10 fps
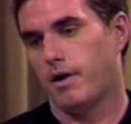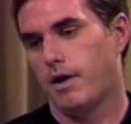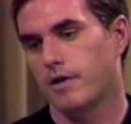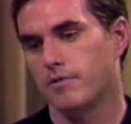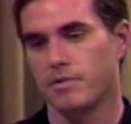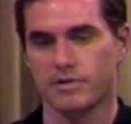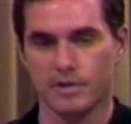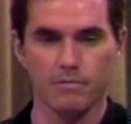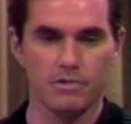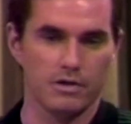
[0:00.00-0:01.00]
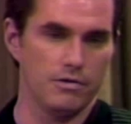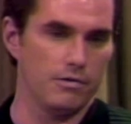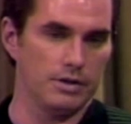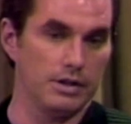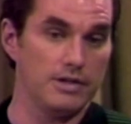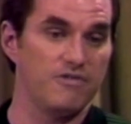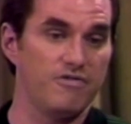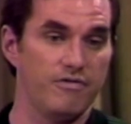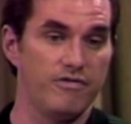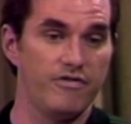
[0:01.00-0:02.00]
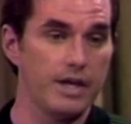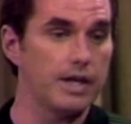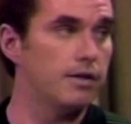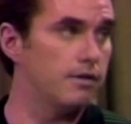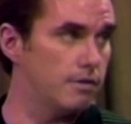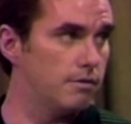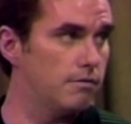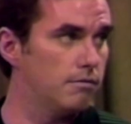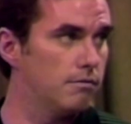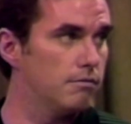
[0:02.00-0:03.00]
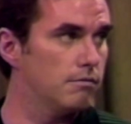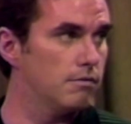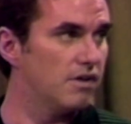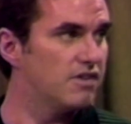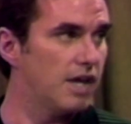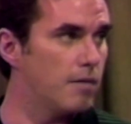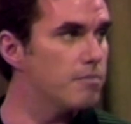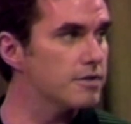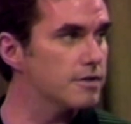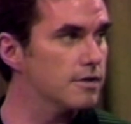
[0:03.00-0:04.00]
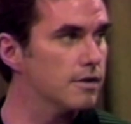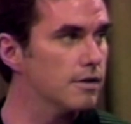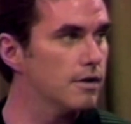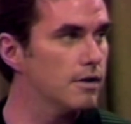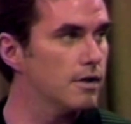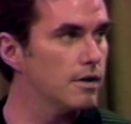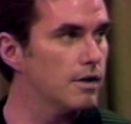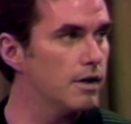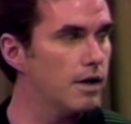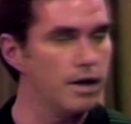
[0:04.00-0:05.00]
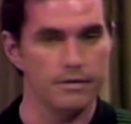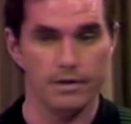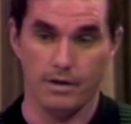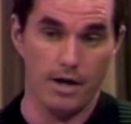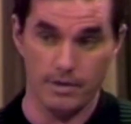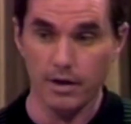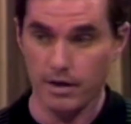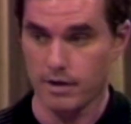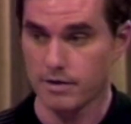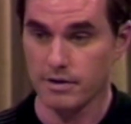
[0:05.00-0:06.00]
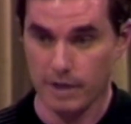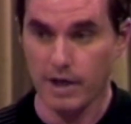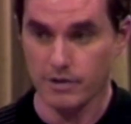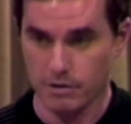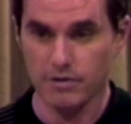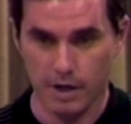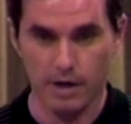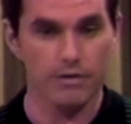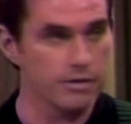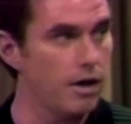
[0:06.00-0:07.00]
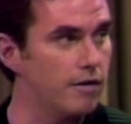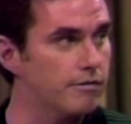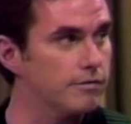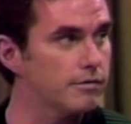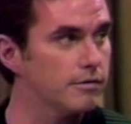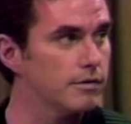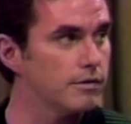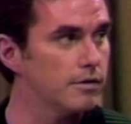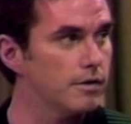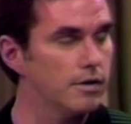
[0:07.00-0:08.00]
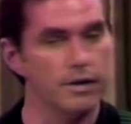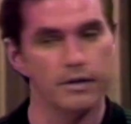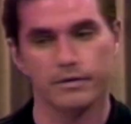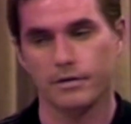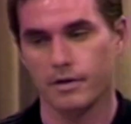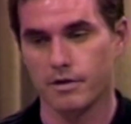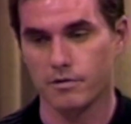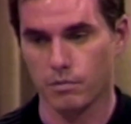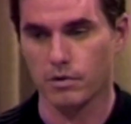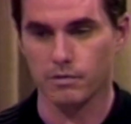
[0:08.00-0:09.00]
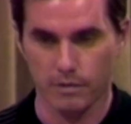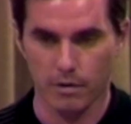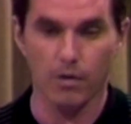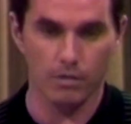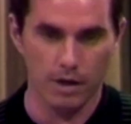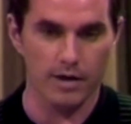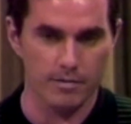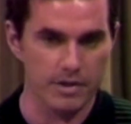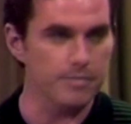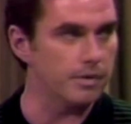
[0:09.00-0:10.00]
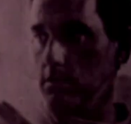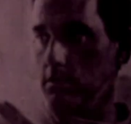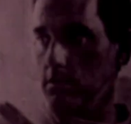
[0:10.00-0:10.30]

has been subject to at least feigned attempts. And the idea is that should scare us off. It has worked with a whole lot of people.